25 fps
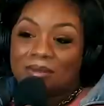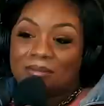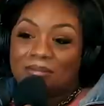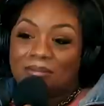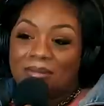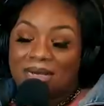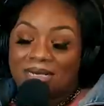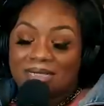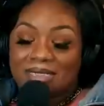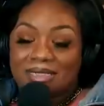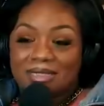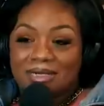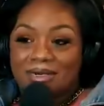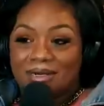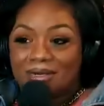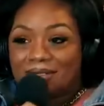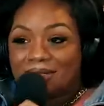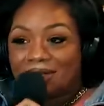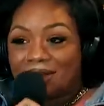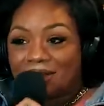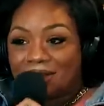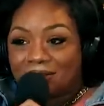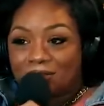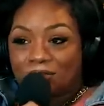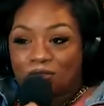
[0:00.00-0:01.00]
my son
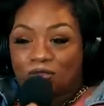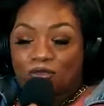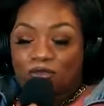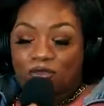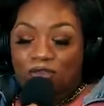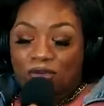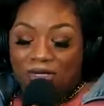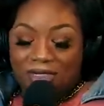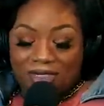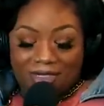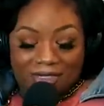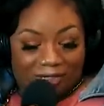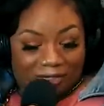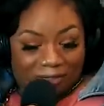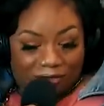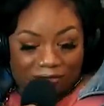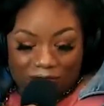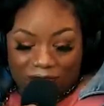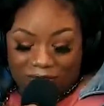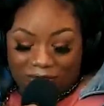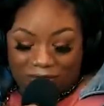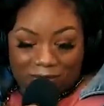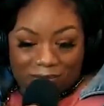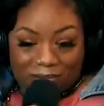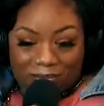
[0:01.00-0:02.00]
had the funniest
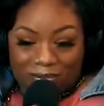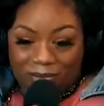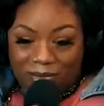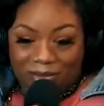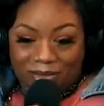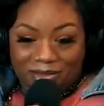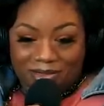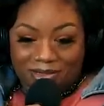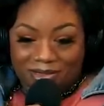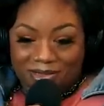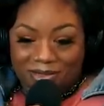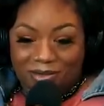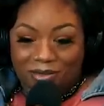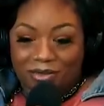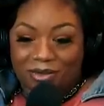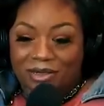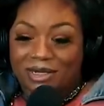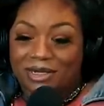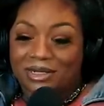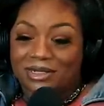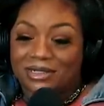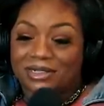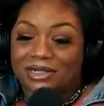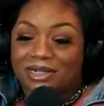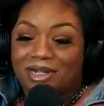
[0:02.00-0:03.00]
fucking prison story
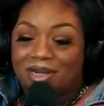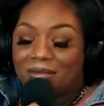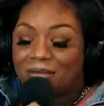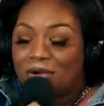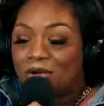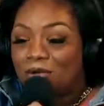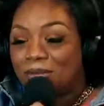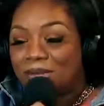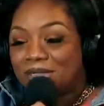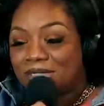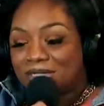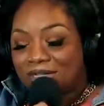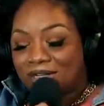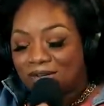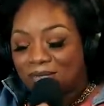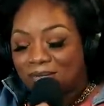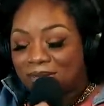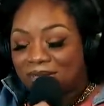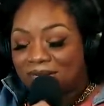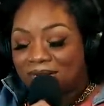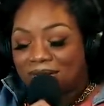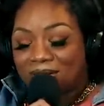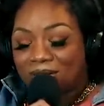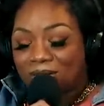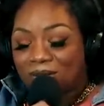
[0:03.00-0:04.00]
he used to come home and tell
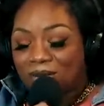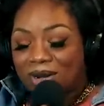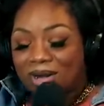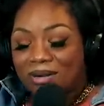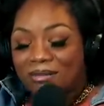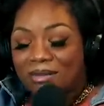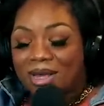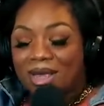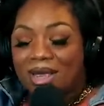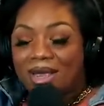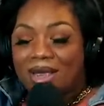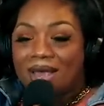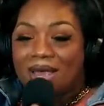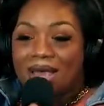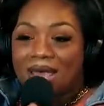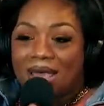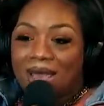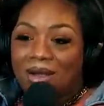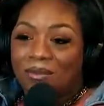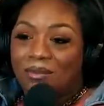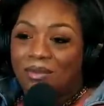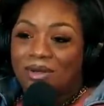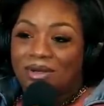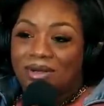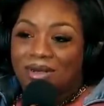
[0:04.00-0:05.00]
me that crap
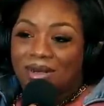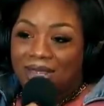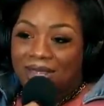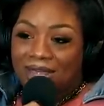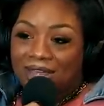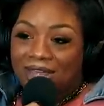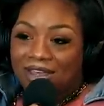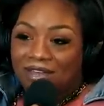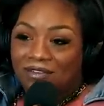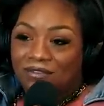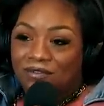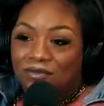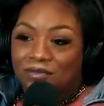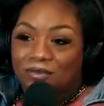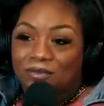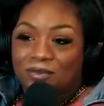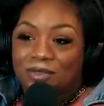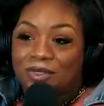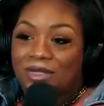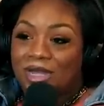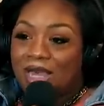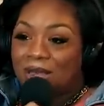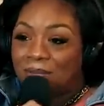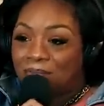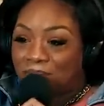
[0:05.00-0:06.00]
i would laugh
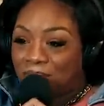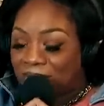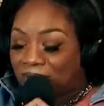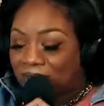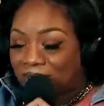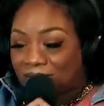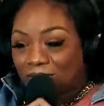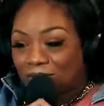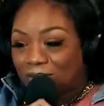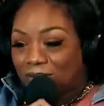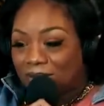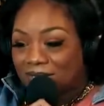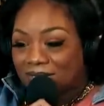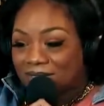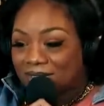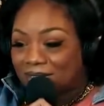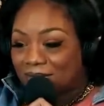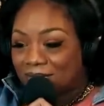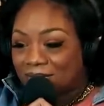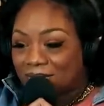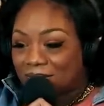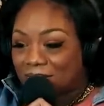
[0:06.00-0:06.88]
till i piss on myself